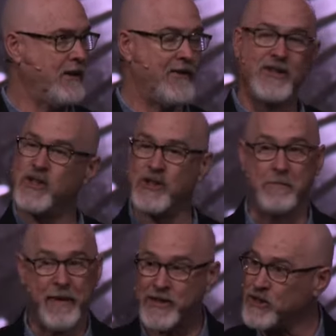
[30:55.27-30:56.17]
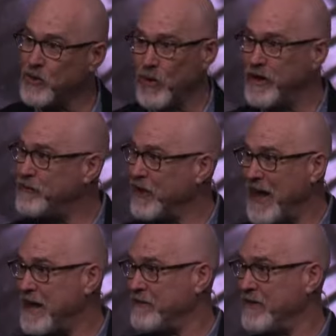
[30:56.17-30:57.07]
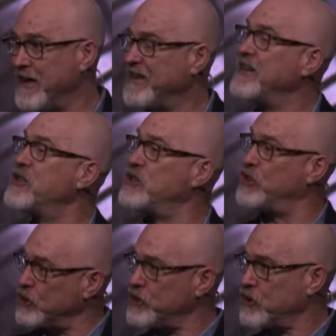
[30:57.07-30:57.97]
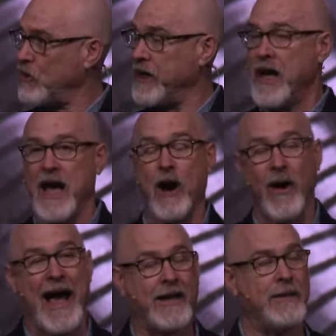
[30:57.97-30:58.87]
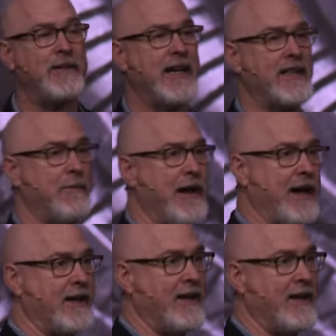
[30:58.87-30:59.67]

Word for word: This is the best story of your life. This is your story. Oh, I, let me take that back.